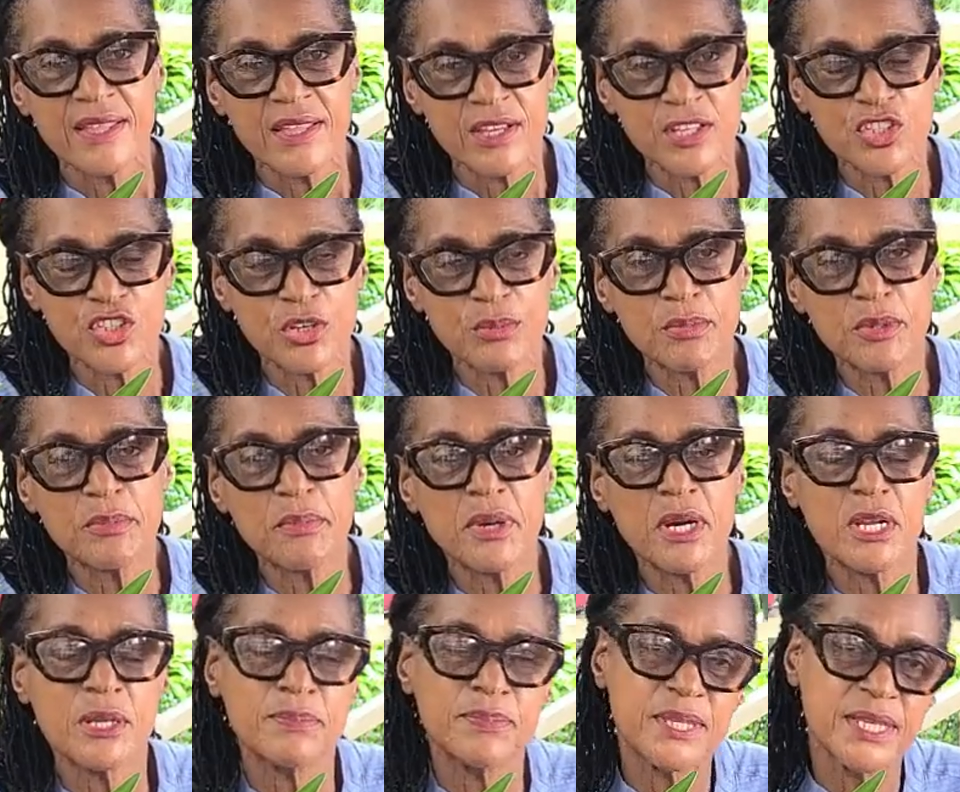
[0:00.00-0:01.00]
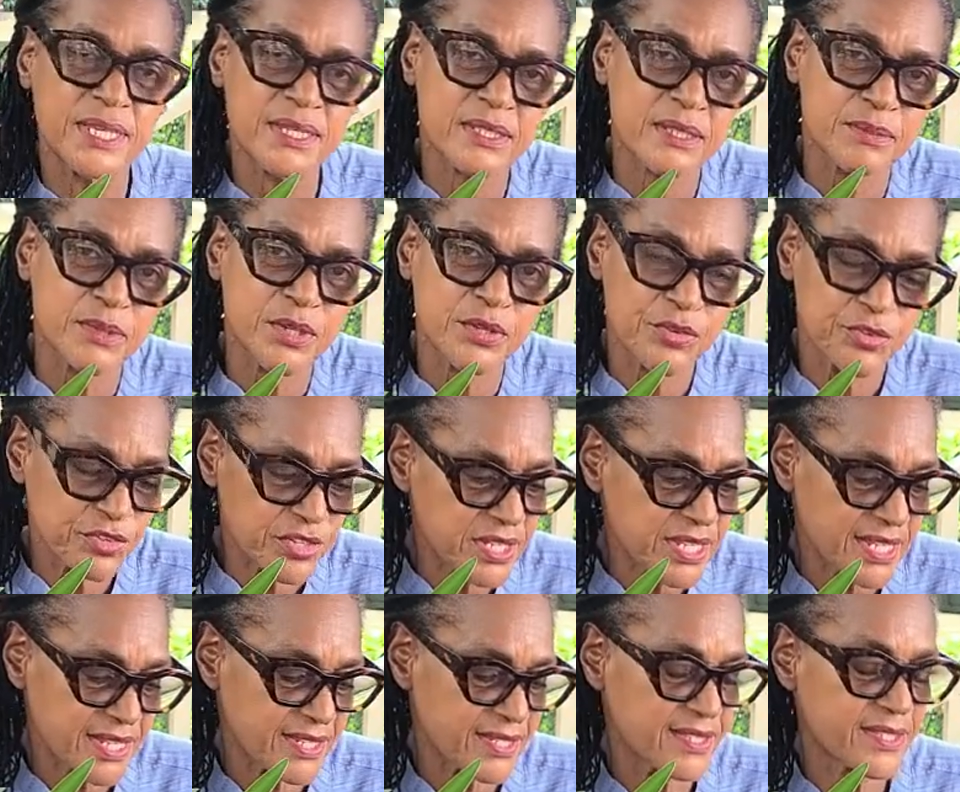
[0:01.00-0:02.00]
A jumbo bulb takes about 3
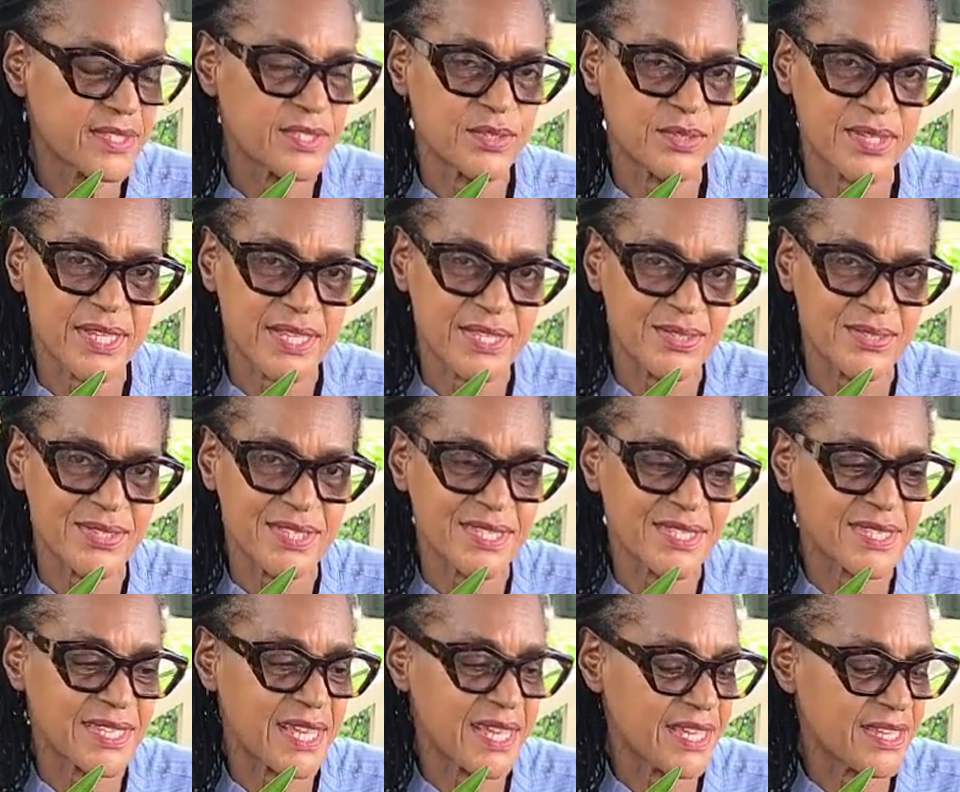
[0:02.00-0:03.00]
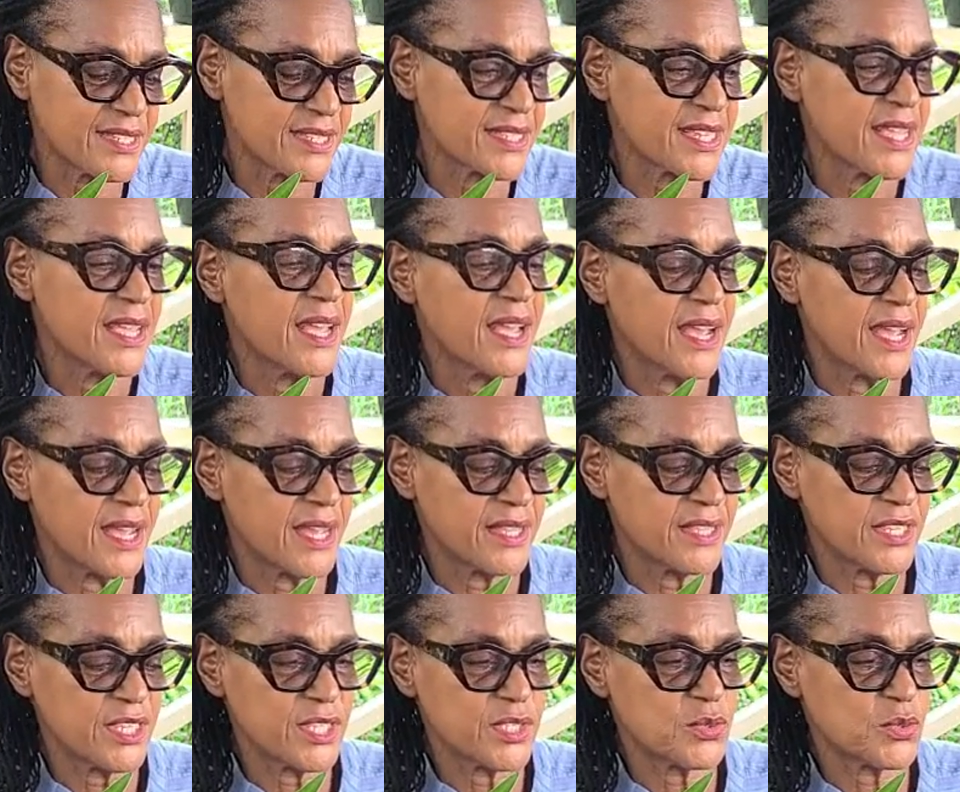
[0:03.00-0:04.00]
years to get to this size,
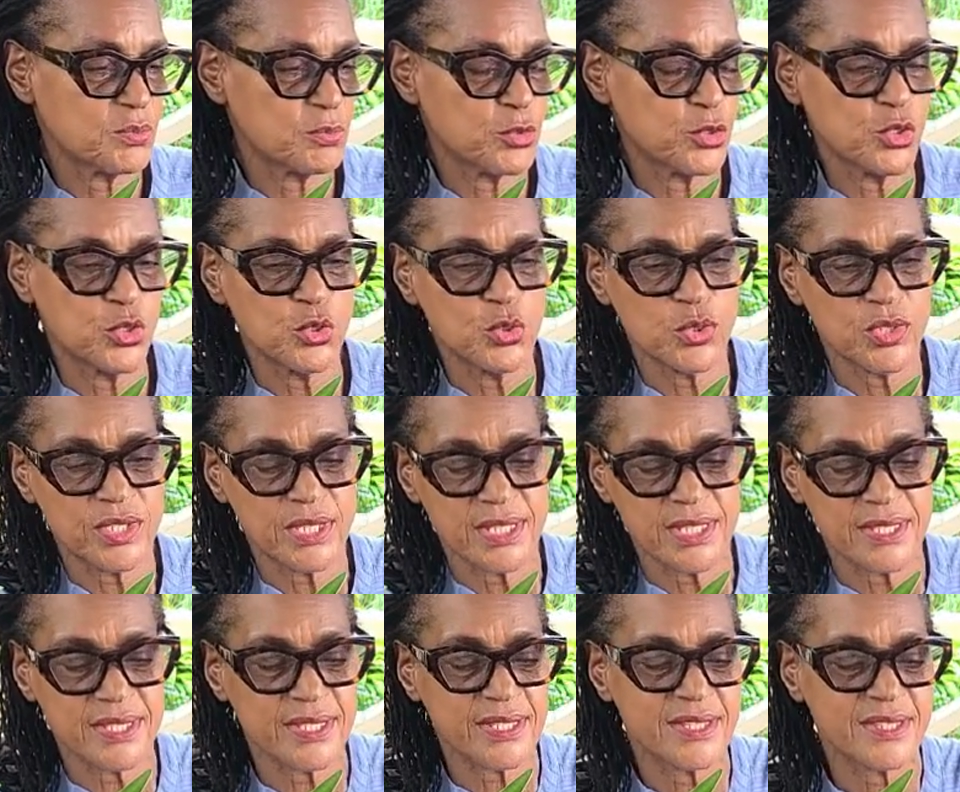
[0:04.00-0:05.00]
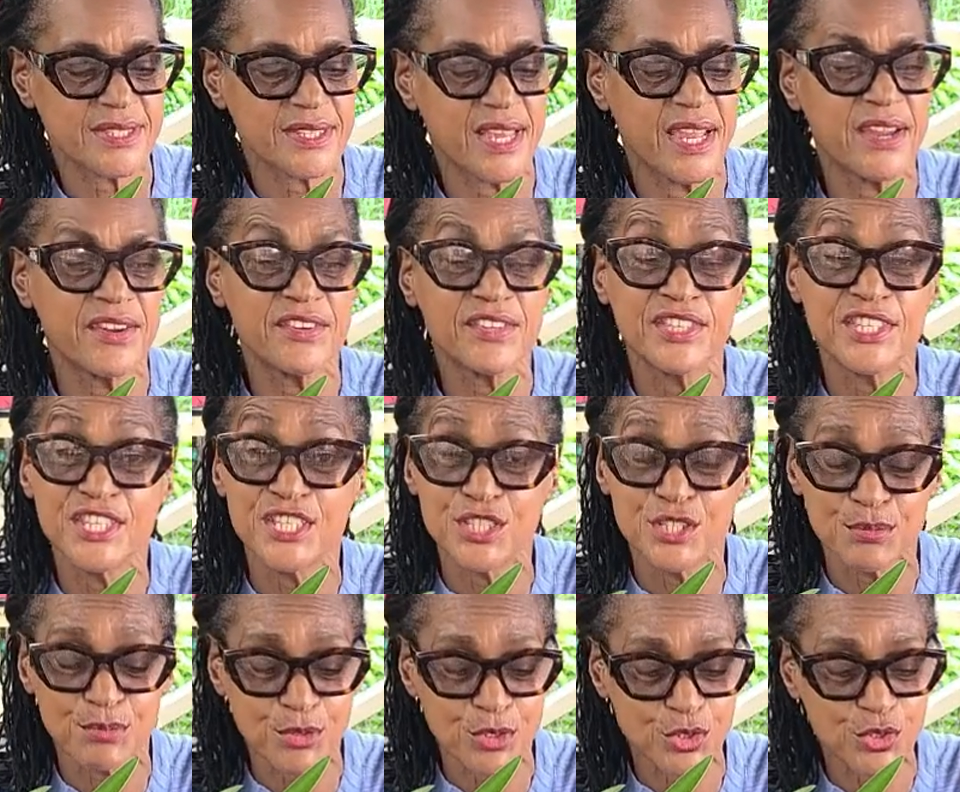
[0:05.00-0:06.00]
and this is guaranteed
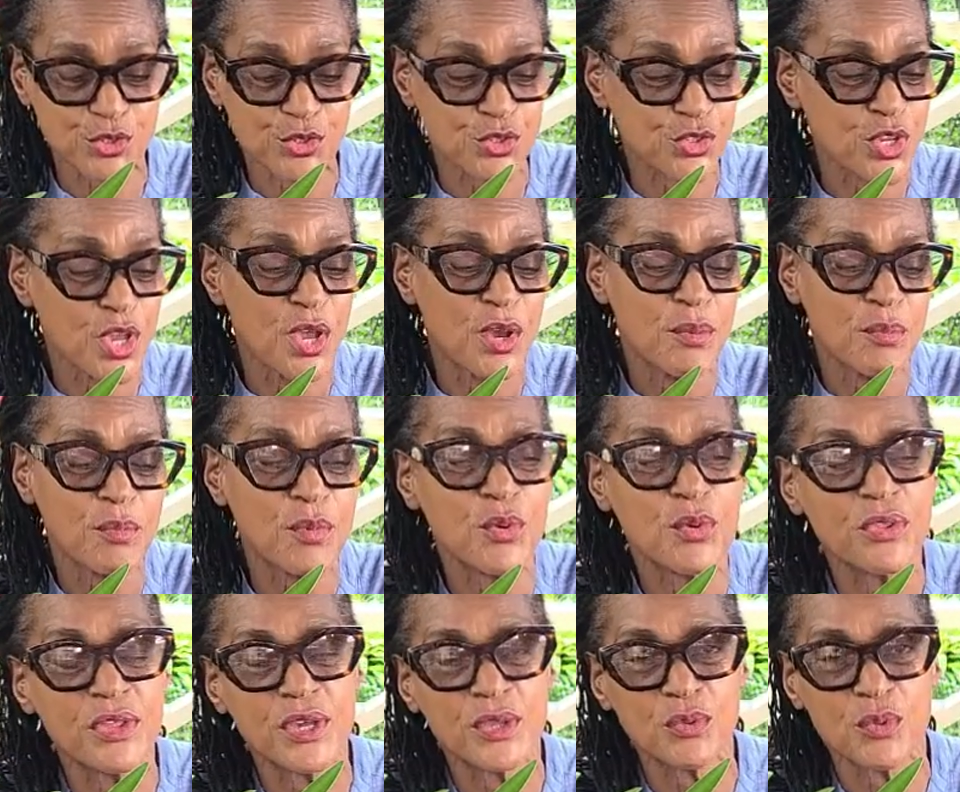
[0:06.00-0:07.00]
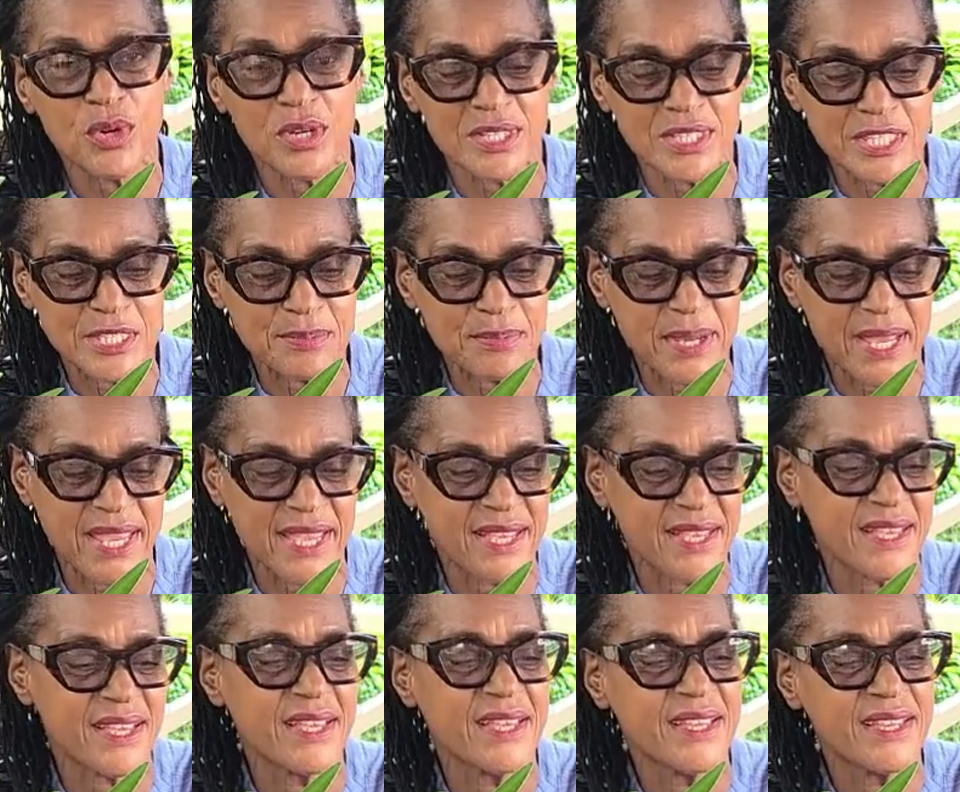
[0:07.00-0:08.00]
to produce more than one
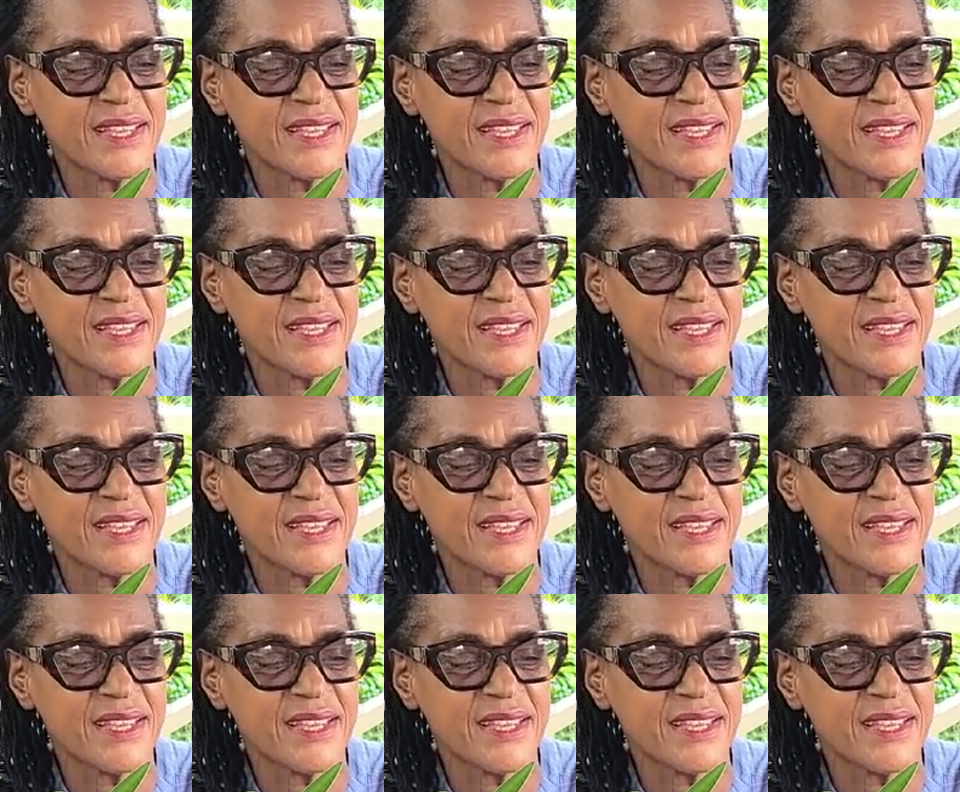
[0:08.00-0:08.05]
spike.